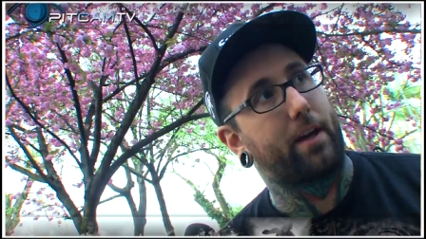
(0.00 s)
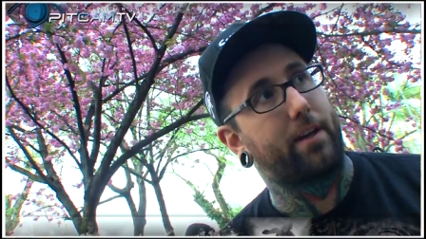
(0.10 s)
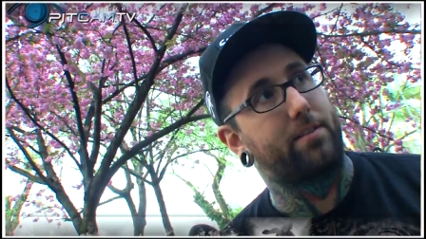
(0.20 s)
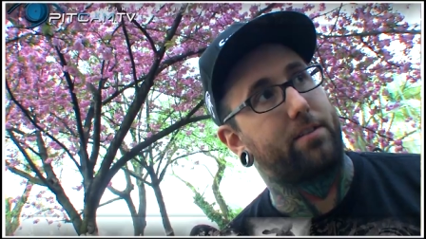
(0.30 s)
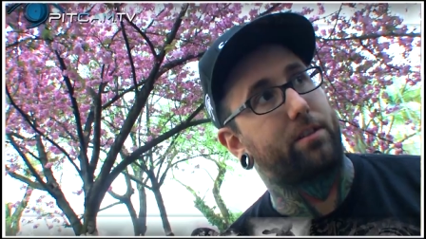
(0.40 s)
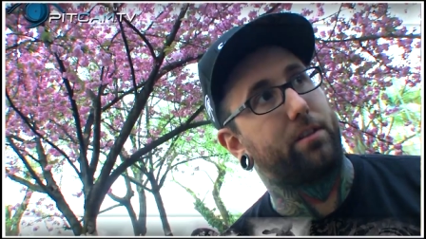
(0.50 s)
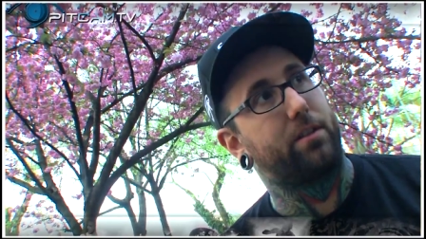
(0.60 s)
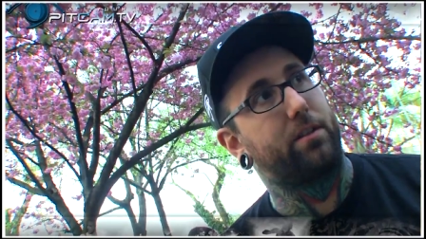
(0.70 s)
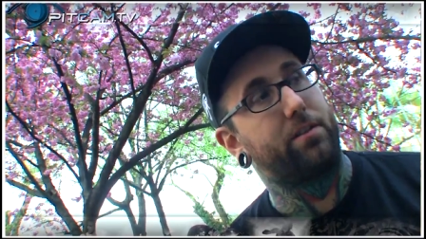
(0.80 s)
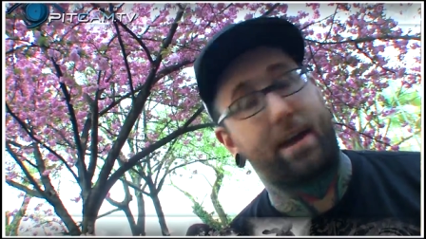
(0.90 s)
I guess,
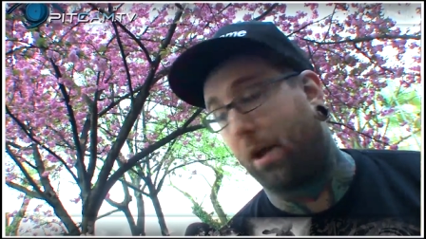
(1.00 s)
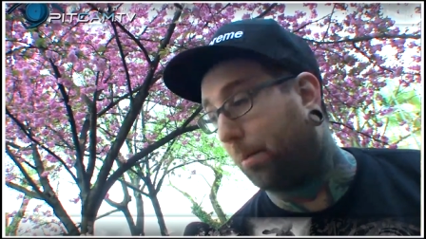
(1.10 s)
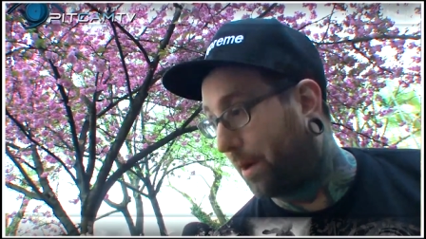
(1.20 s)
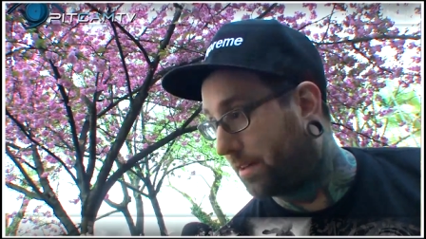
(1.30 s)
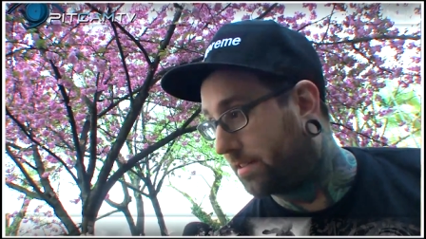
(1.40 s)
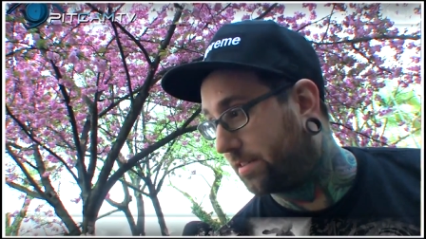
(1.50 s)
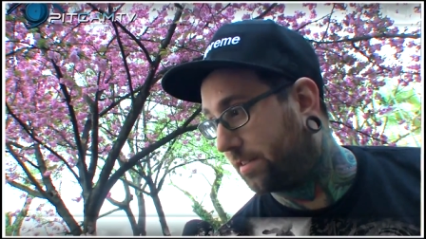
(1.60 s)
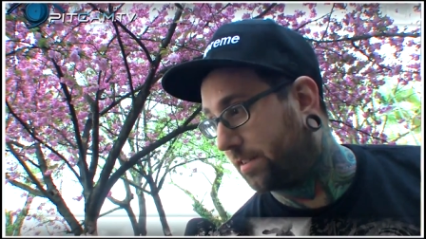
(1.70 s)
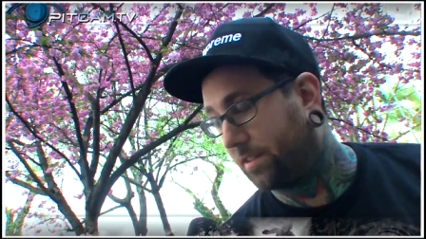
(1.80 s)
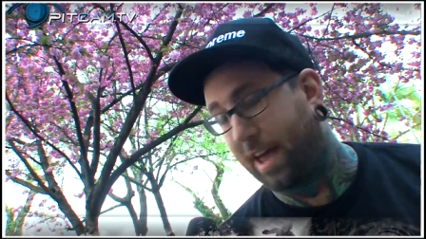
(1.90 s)
to help
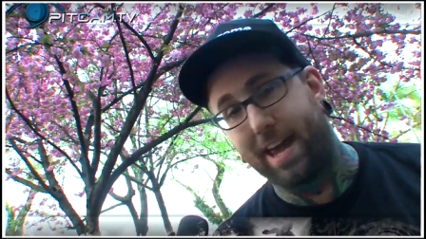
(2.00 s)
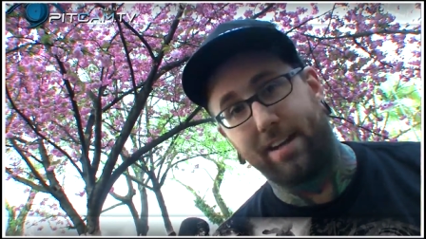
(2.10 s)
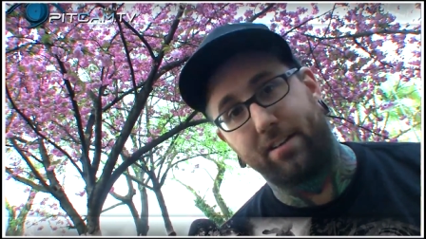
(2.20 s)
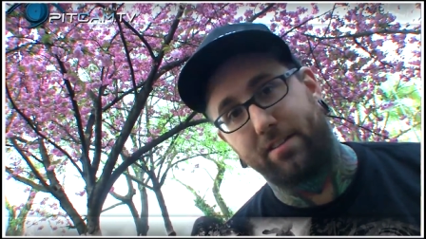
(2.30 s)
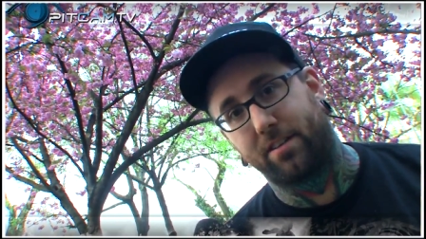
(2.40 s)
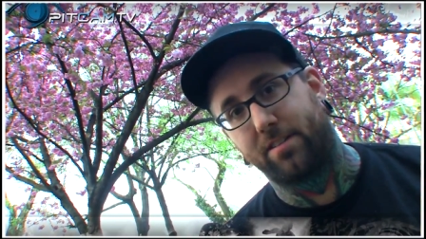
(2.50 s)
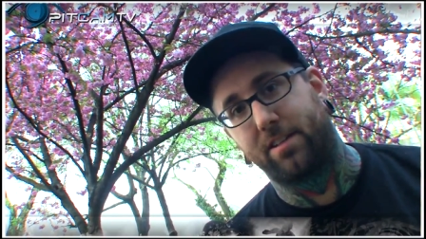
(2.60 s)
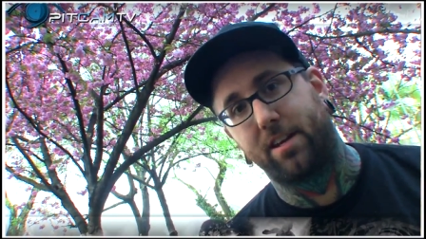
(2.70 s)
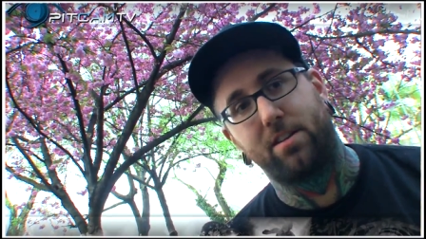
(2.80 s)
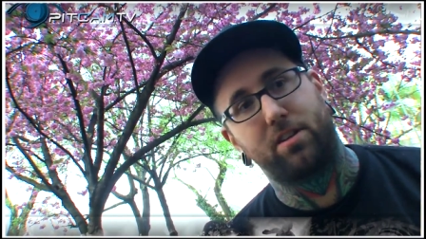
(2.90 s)
us, to aid us on
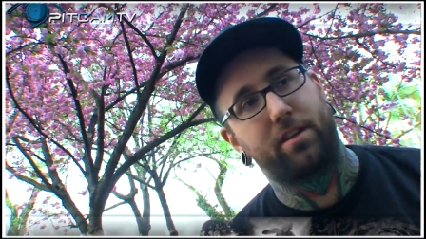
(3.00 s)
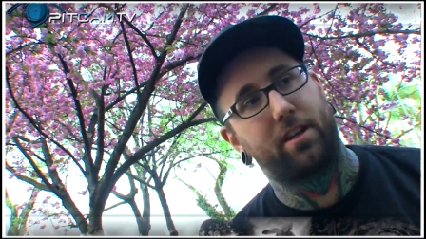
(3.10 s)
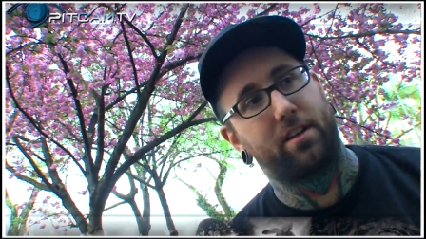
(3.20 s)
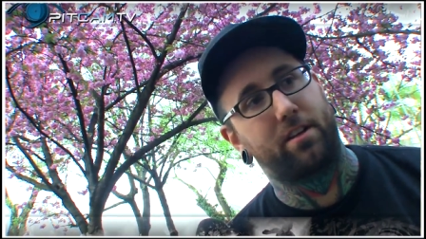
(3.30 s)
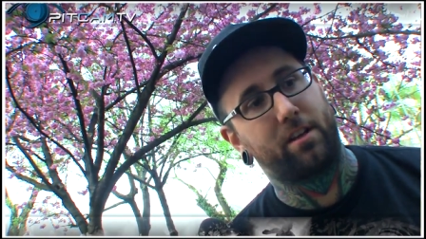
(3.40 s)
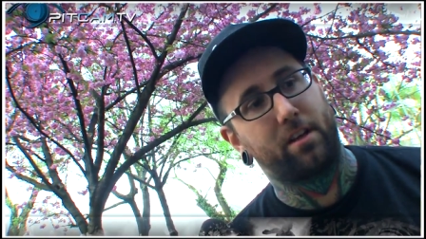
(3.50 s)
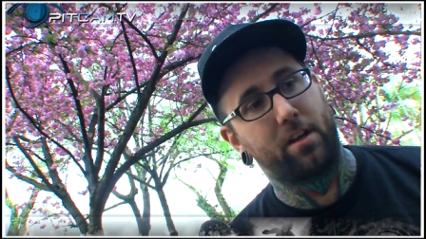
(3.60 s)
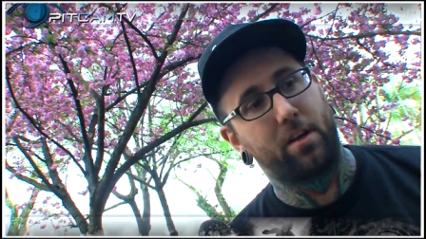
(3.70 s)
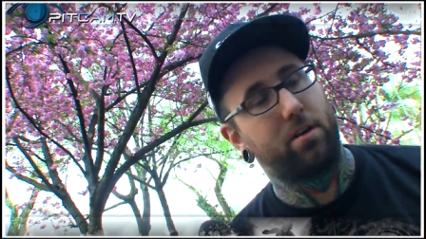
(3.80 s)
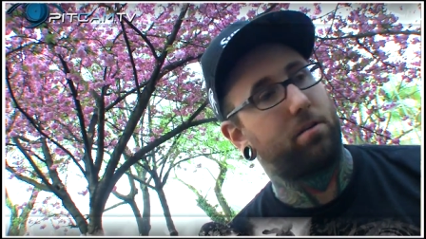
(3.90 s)
stage. And then
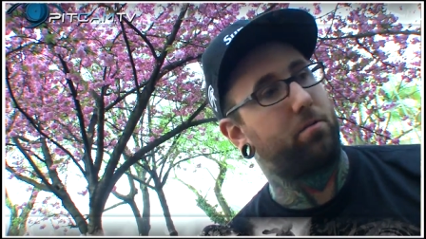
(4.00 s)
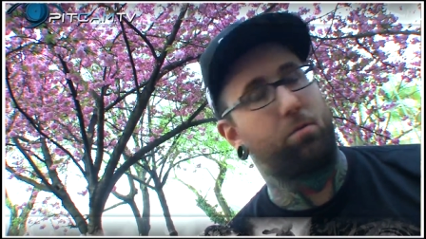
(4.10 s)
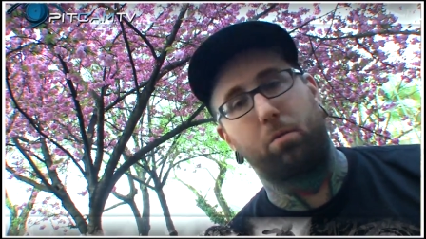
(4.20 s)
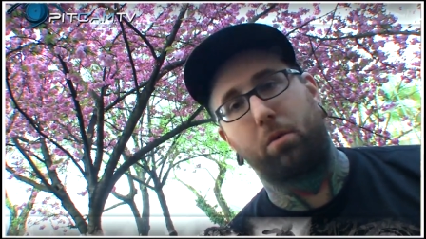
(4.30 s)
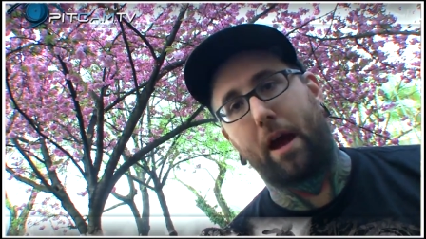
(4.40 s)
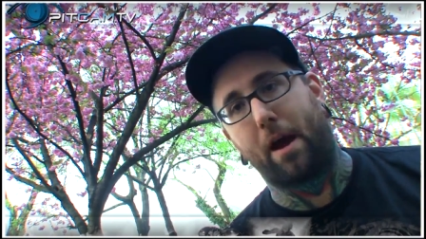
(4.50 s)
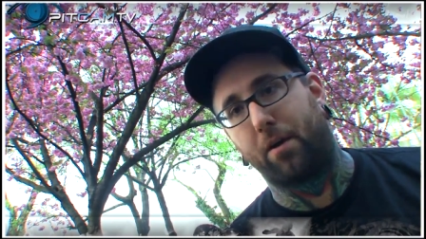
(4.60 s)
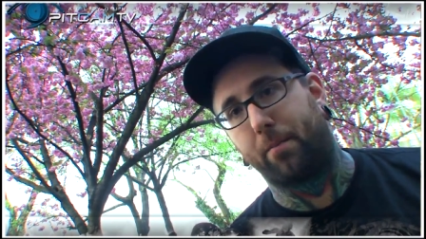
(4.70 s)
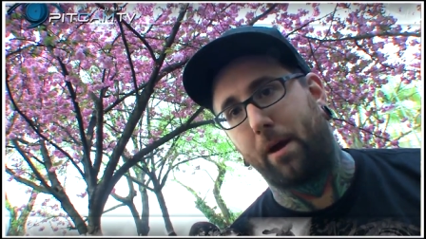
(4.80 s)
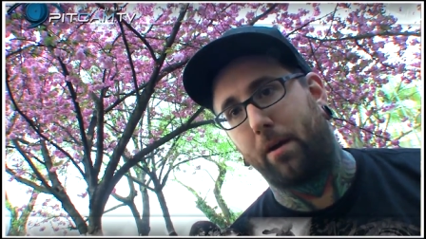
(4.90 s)
when we're out
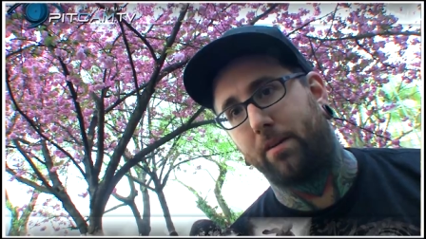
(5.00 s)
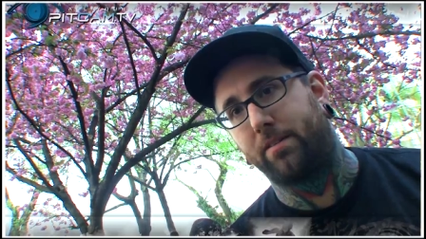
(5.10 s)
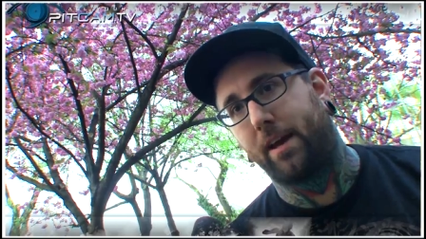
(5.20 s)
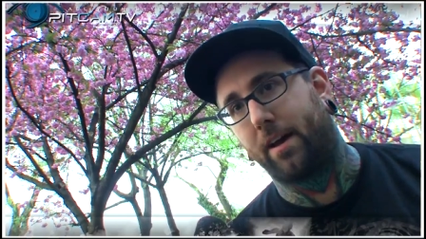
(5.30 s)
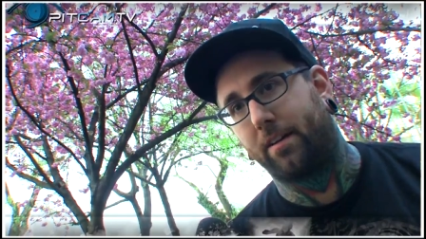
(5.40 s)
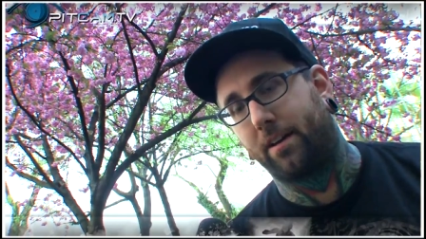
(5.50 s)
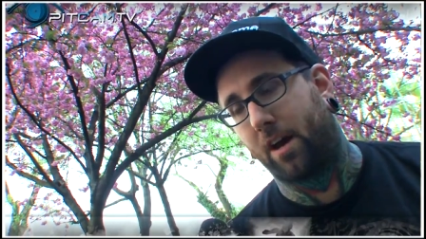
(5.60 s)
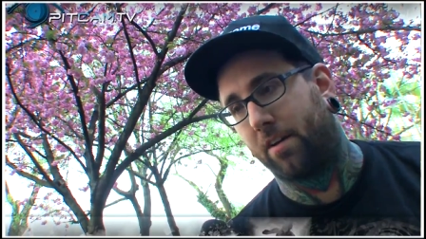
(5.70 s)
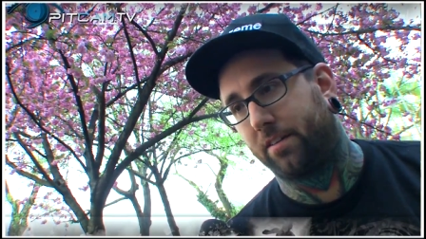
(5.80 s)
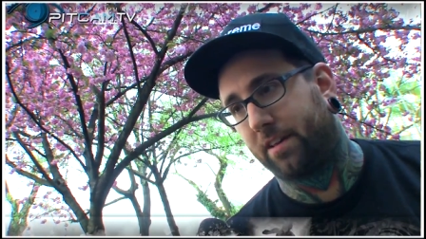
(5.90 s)
and about on town and
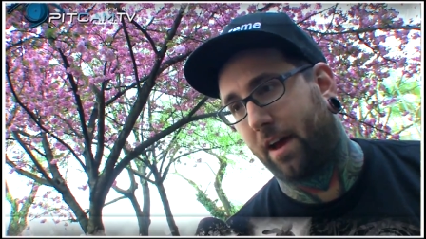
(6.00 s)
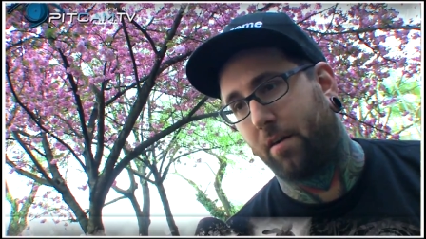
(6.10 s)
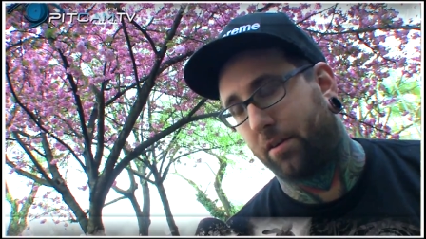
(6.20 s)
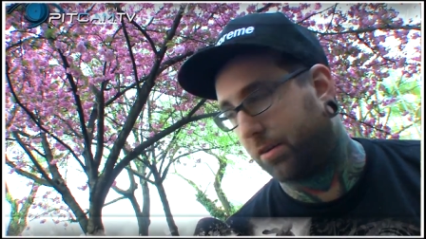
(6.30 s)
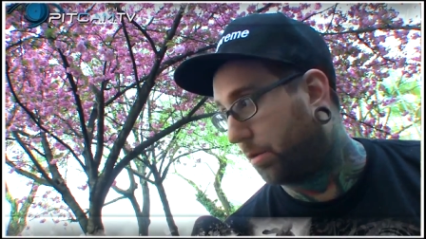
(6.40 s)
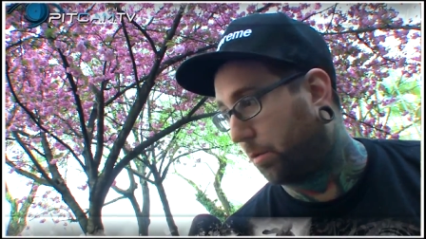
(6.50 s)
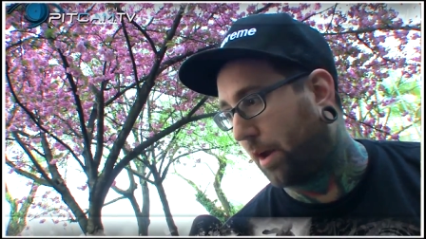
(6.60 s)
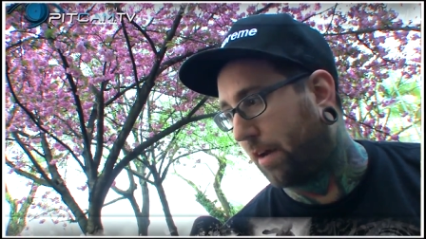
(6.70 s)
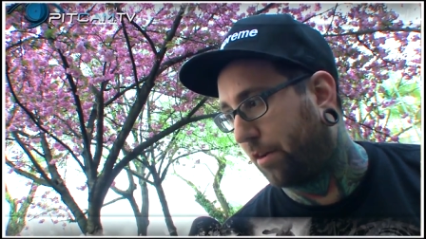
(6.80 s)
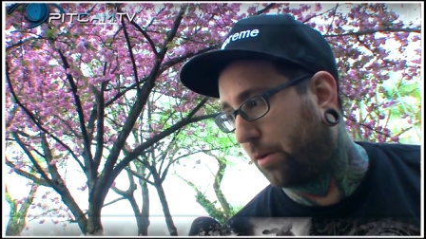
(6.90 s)
on the town or doing
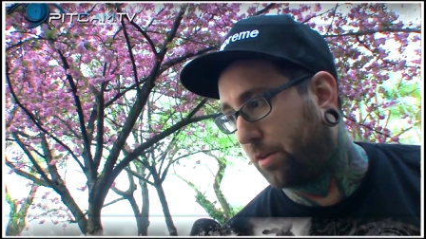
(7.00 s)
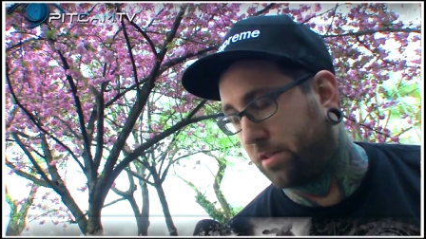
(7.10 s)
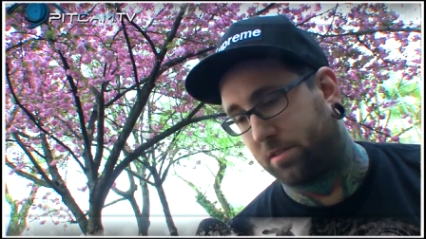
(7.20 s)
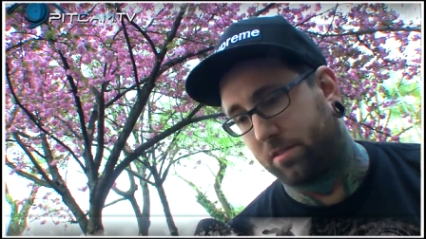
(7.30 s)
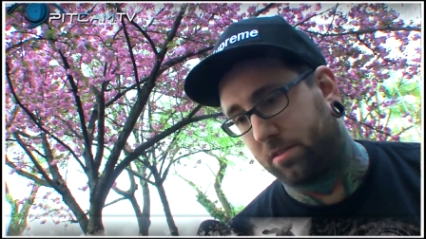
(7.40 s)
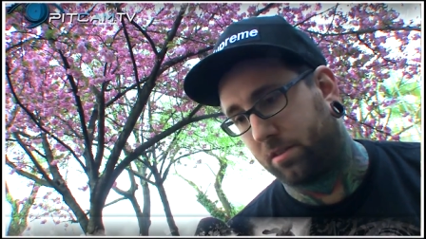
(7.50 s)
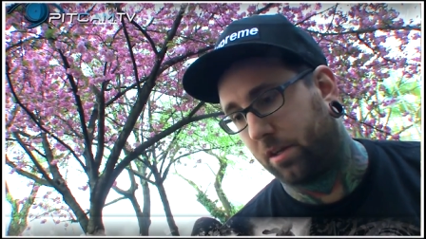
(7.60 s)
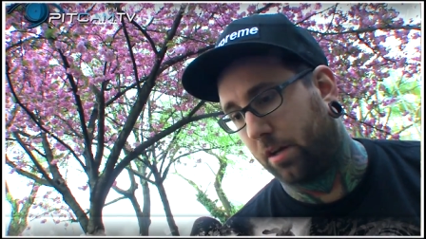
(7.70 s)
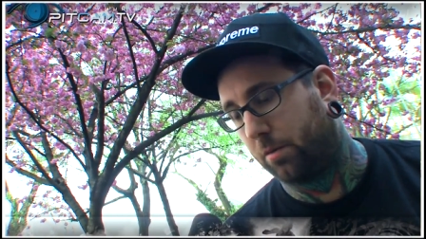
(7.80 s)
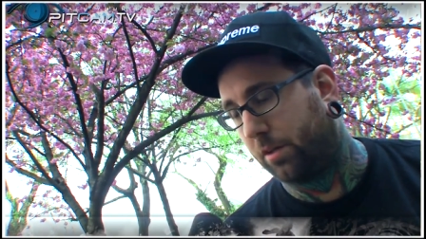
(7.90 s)
whatever, we just, you
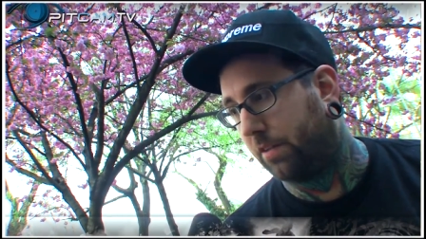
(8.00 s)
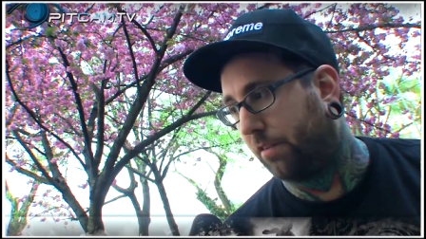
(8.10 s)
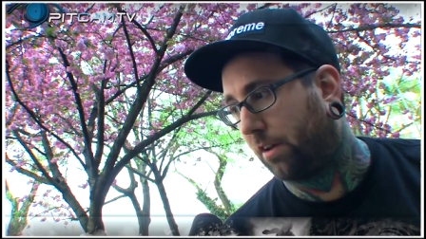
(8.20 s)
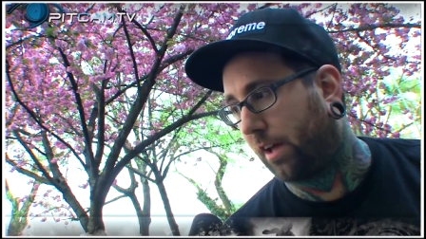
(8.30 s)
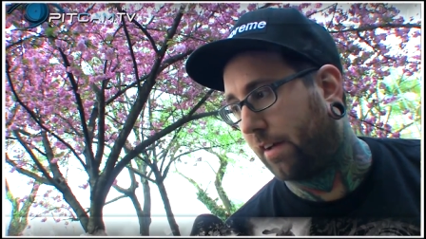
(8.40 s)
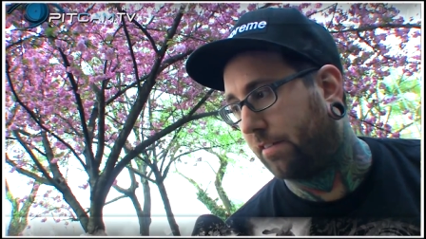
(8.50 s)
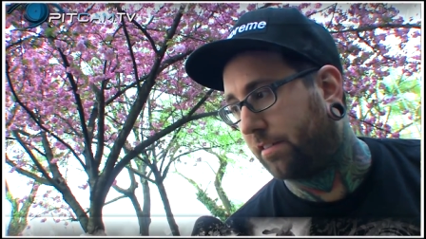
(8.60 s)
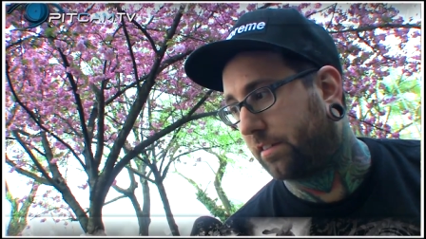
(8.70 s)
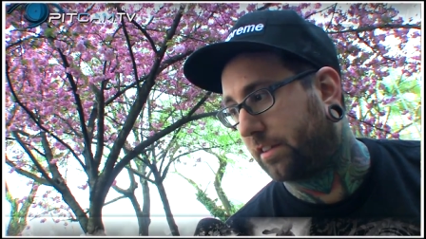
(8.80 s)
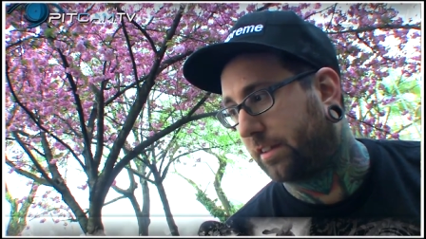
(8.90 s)
know, we live our lives.